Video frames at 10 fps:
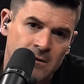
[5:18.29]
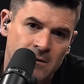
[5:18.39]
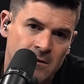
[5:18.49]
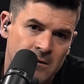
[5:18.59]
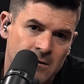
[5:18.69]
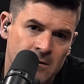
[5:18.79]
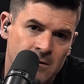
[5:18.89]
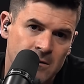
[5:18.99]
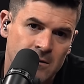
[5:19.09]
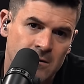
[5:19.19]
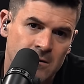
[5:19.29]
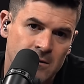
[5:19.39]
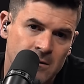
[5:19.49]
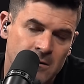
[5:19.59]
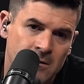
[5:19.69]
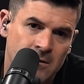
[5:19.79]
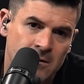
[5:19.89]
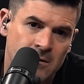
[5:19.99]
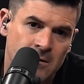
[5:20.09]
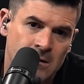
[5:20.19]

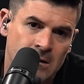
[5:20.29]
(no one is talking)